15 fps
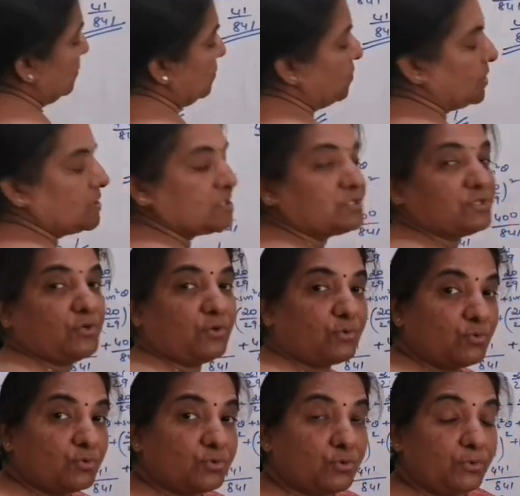What is
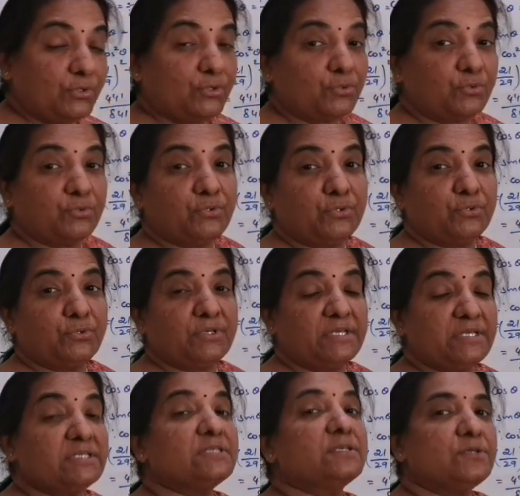root 2 into root 2
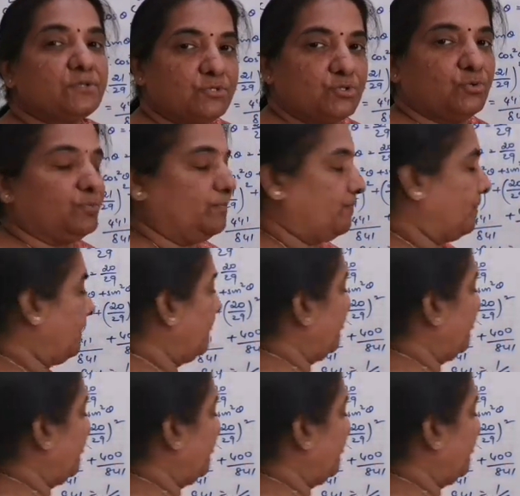is 2.